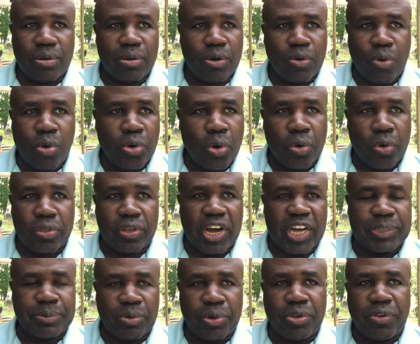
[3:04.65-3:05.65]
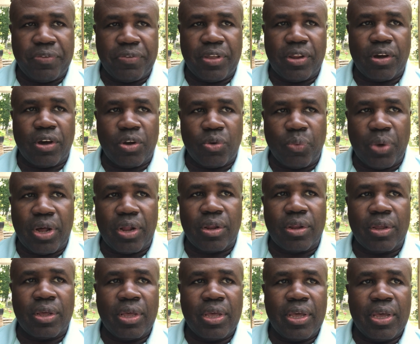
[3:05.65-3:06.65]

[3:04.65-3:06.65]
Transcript: quote, go to the hospital when you're feeling unwell,